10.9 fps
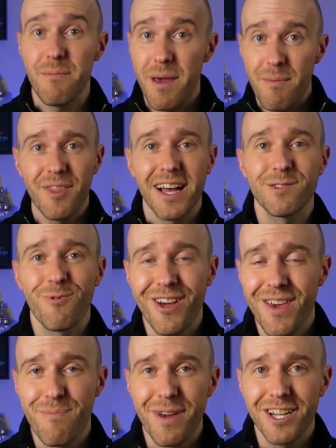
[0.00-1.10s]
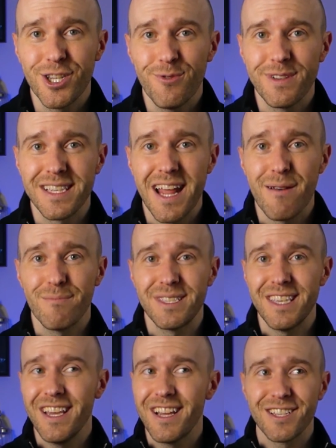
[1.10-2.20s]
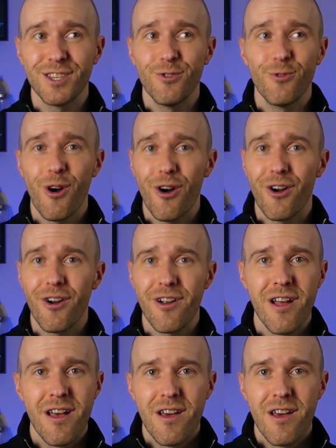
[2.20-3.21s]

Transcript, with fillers: Maybe that's why they picked you as an MC because you are